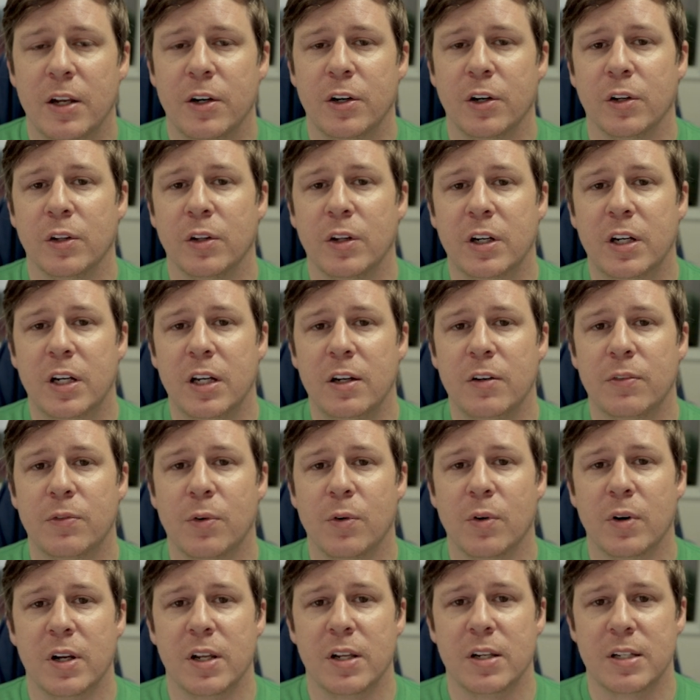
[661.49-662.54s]
and you're looking
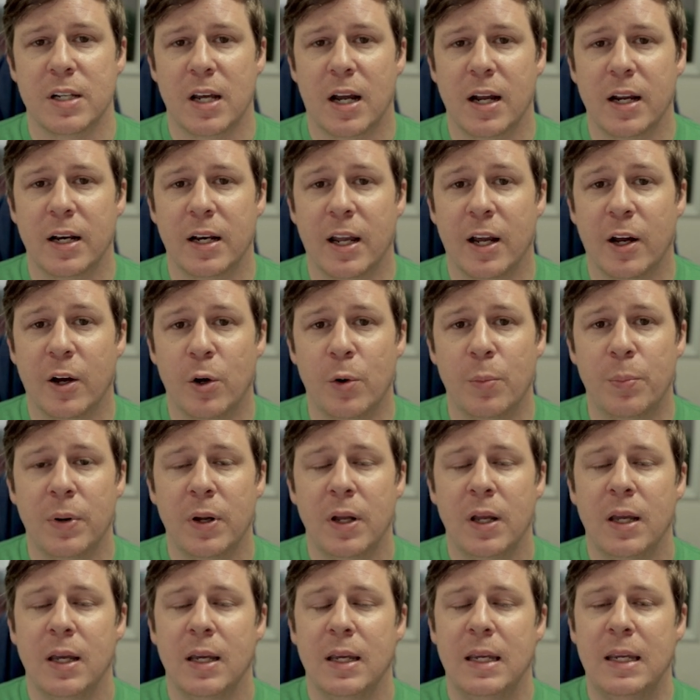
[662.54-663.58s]
for design help,
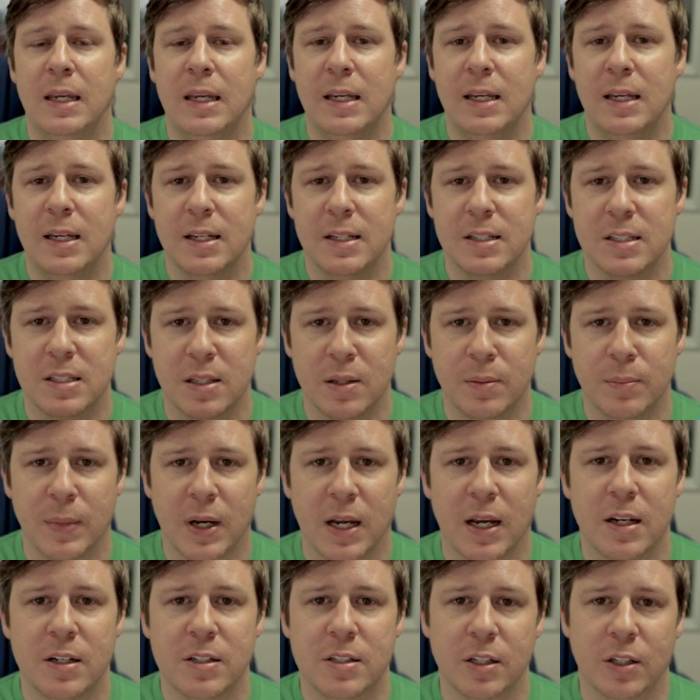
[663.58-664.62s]
he is the
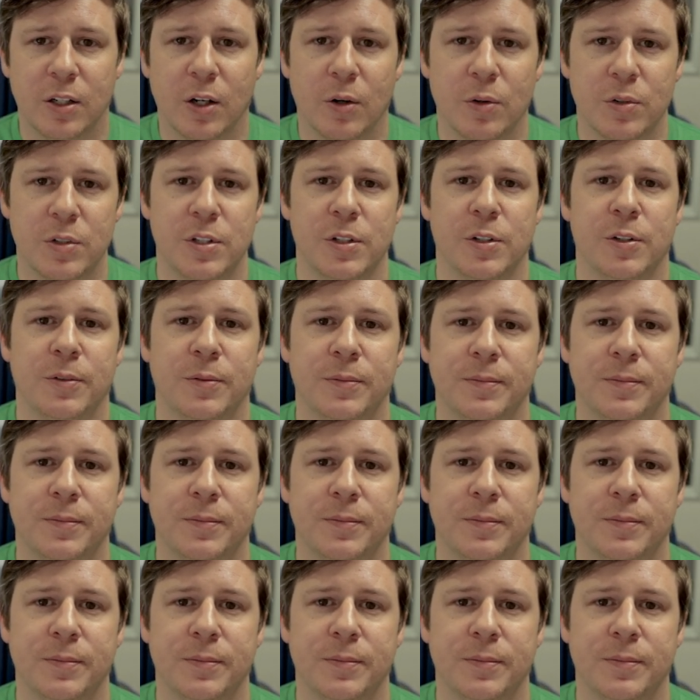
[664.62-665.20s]
man to go to.